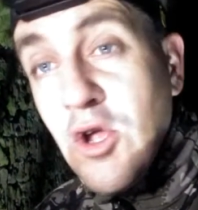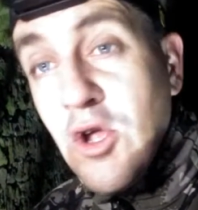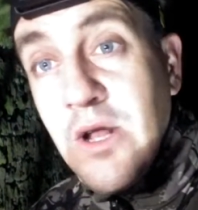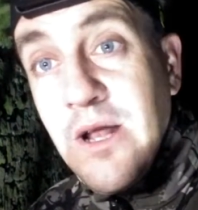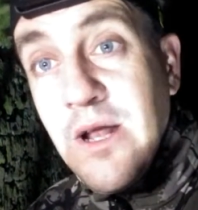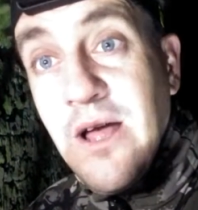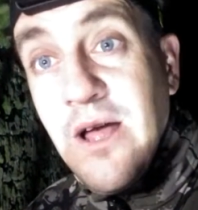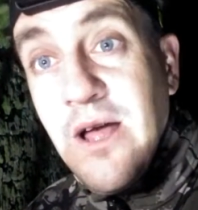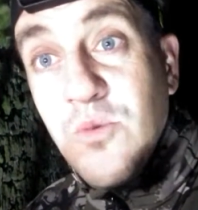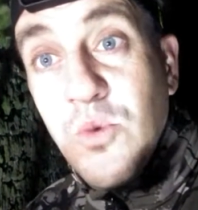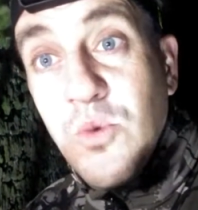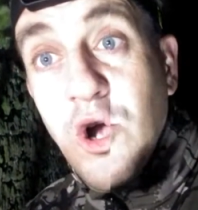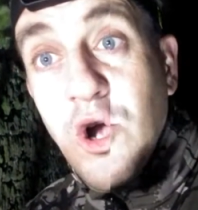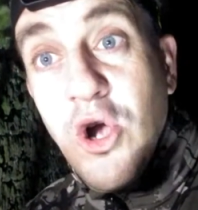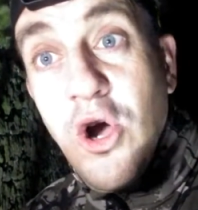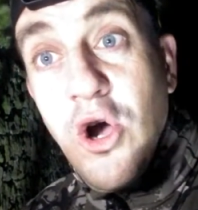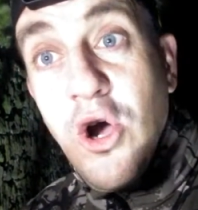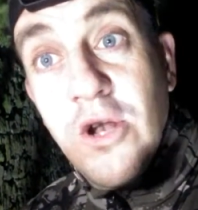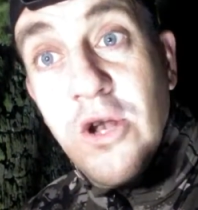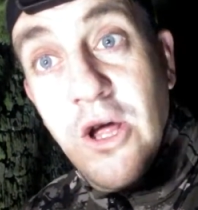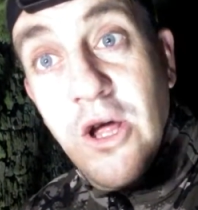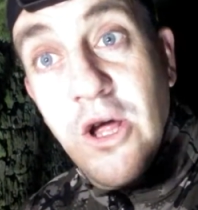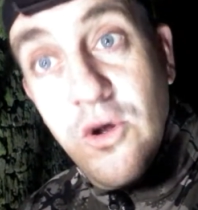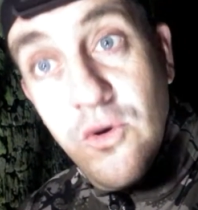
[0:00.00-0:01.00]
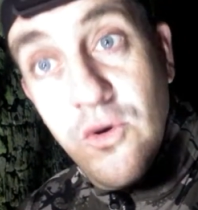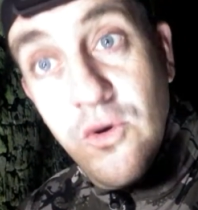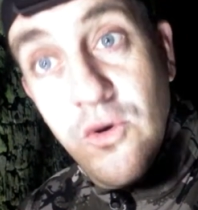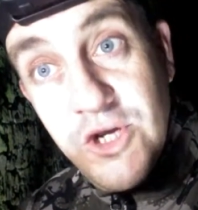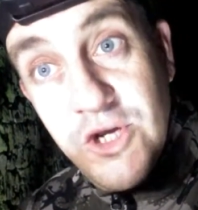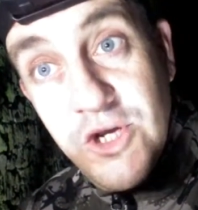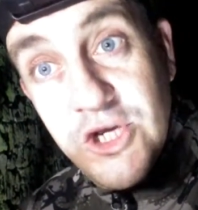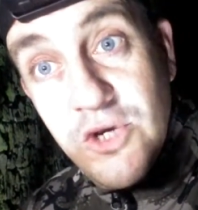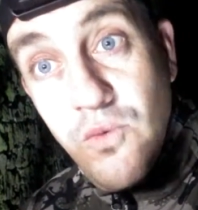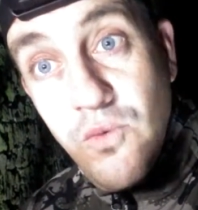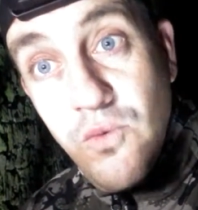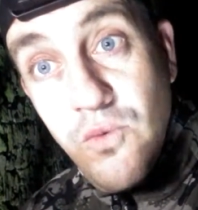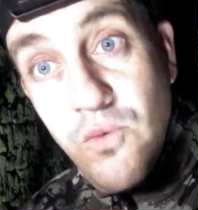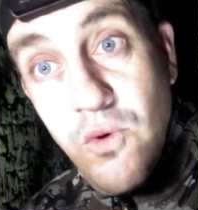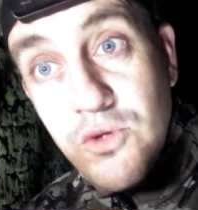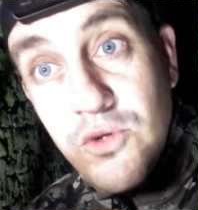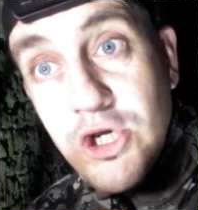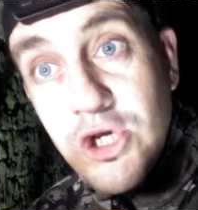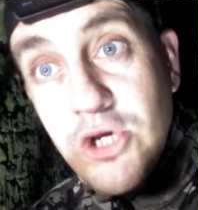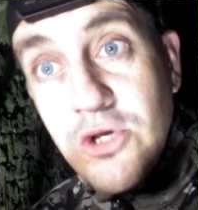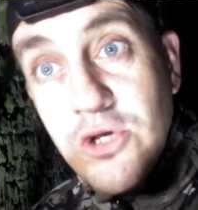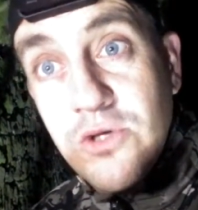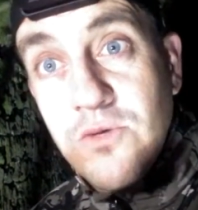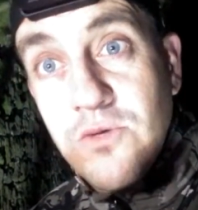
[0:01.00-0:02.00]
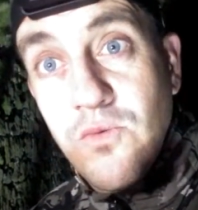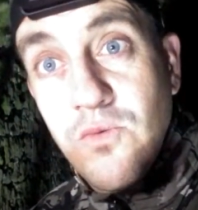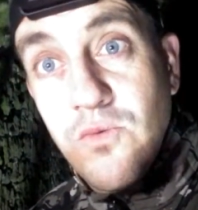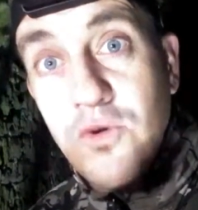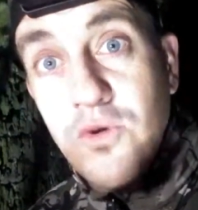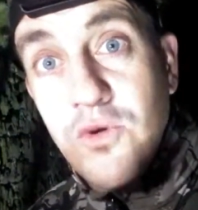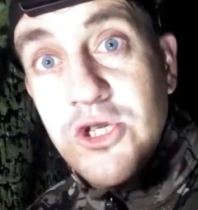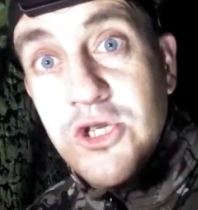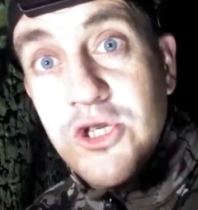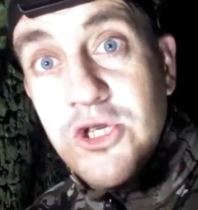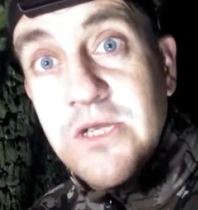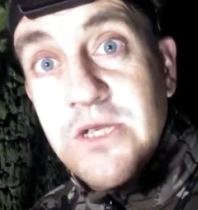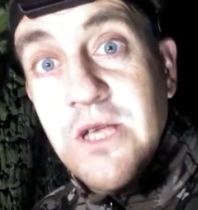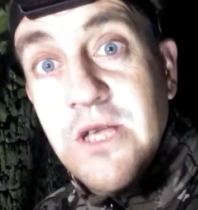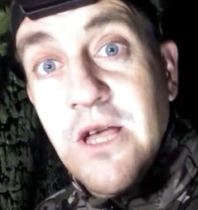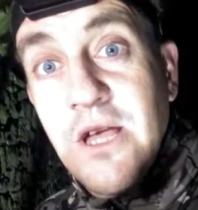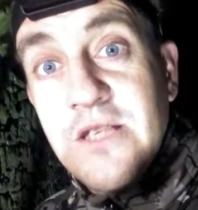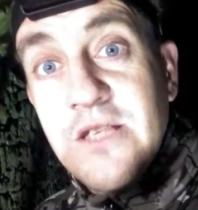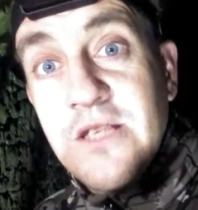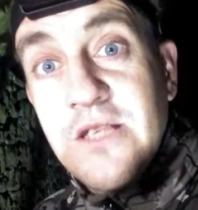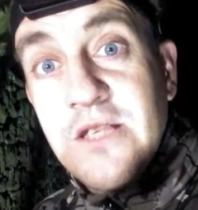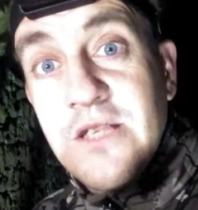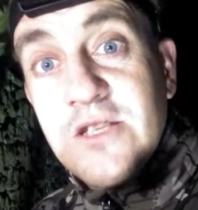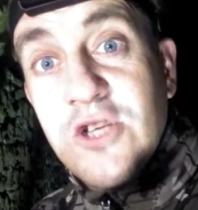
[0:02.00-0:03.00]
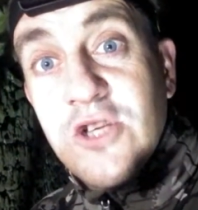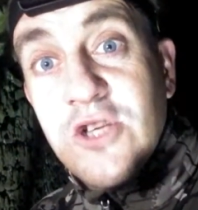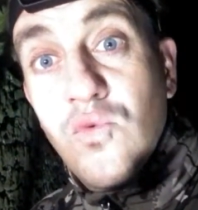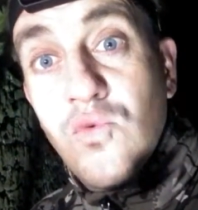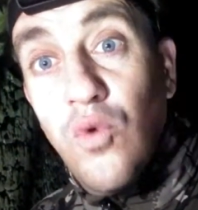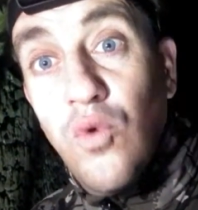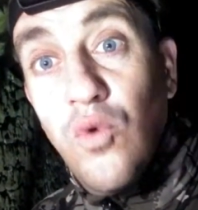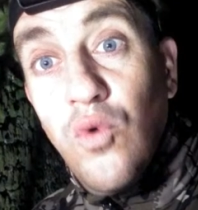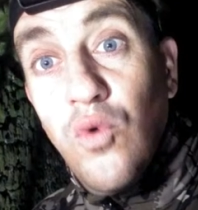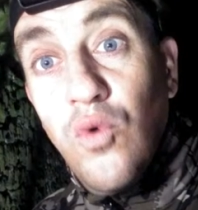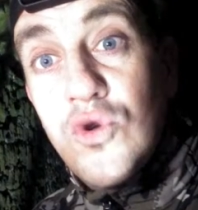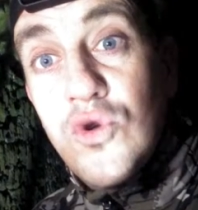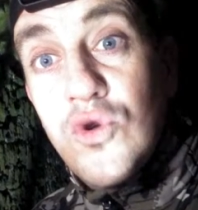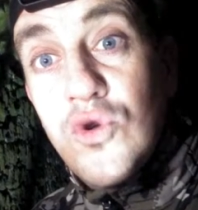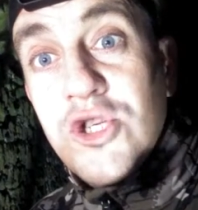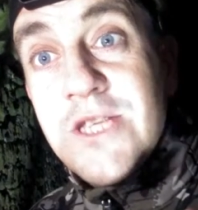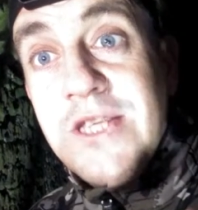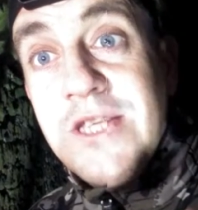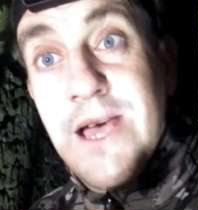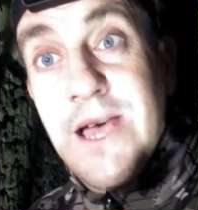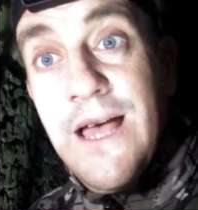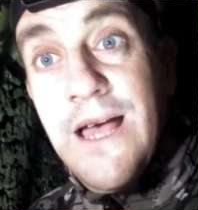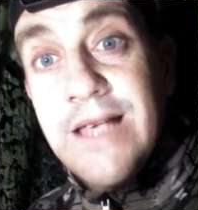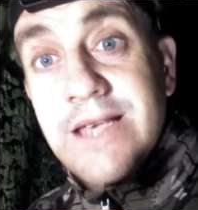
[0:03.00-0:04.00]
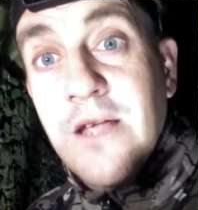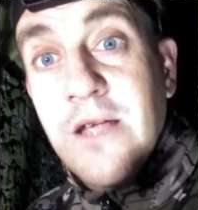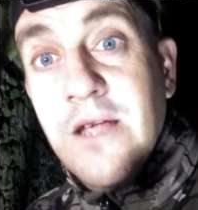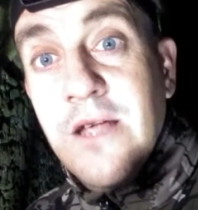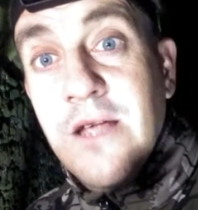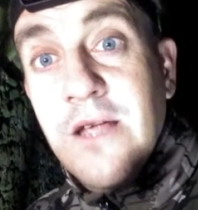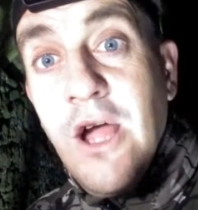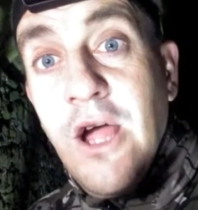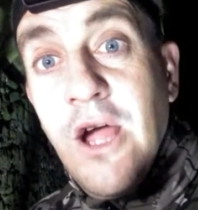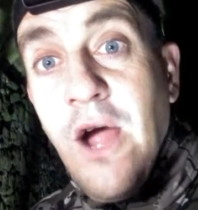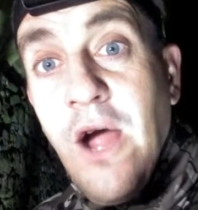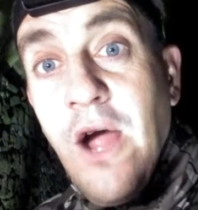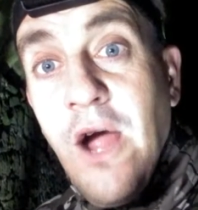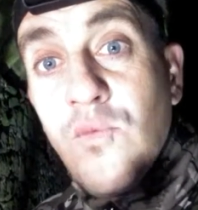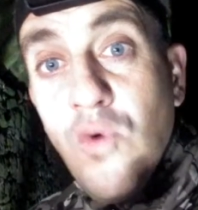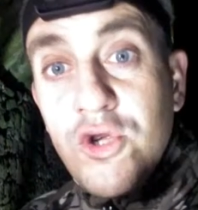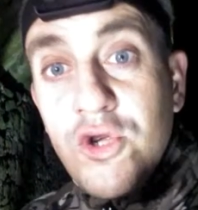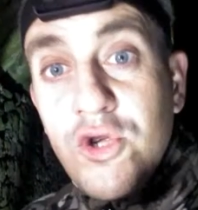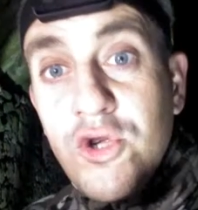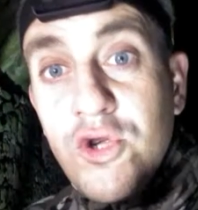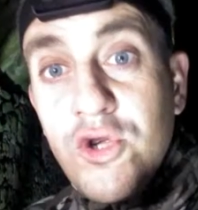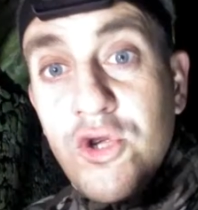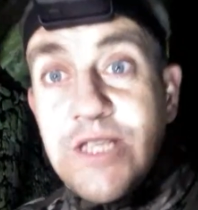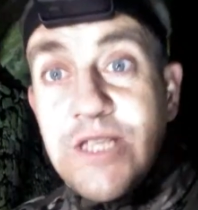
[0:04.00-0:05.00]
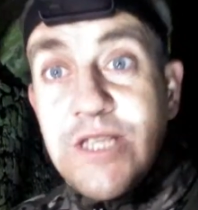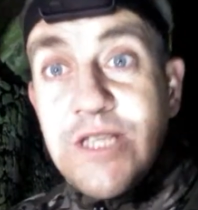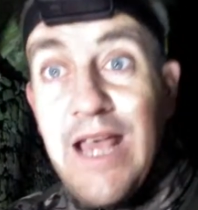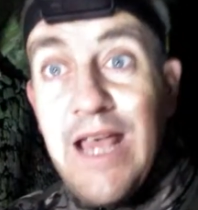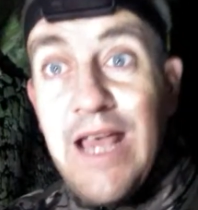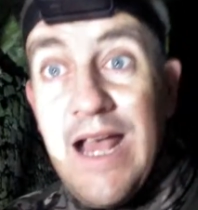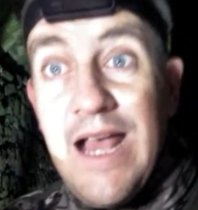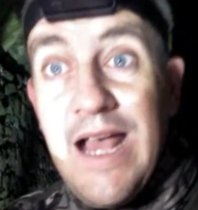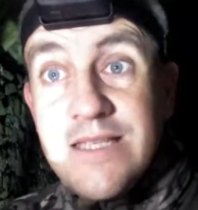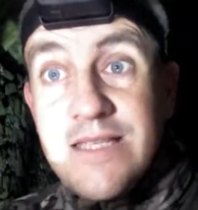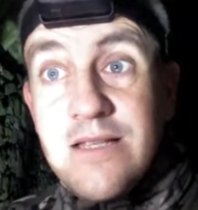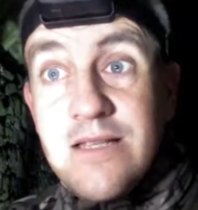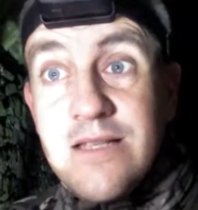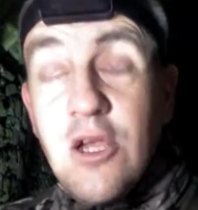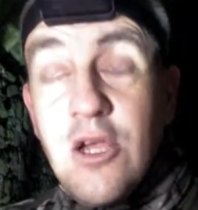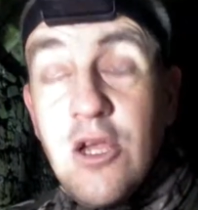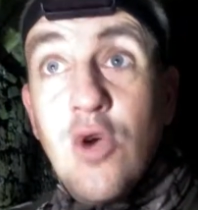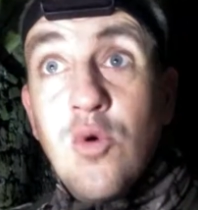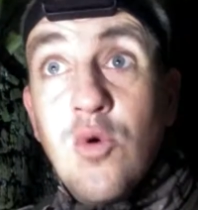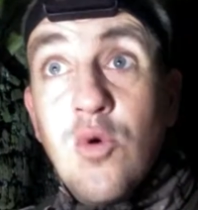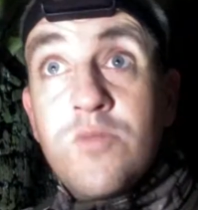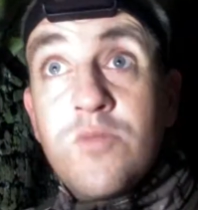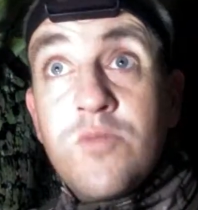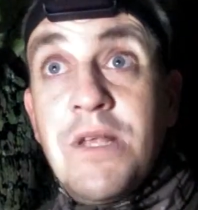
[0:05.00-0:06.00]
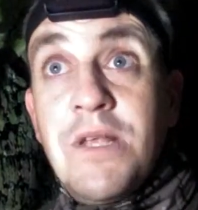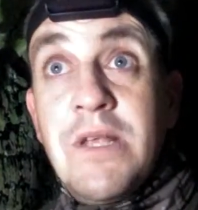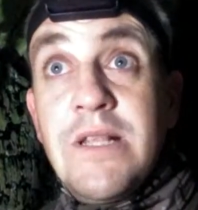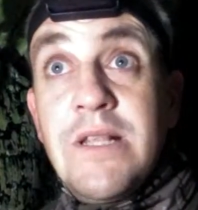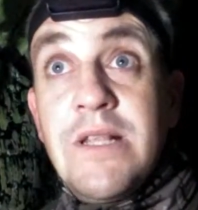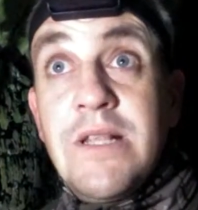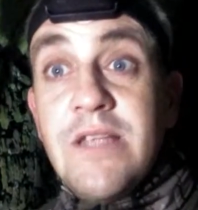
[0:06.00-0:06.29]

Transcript: we call it Larisha Roach, the Roaches. So it's called Roaches Castle. And Roaches Castle was built on a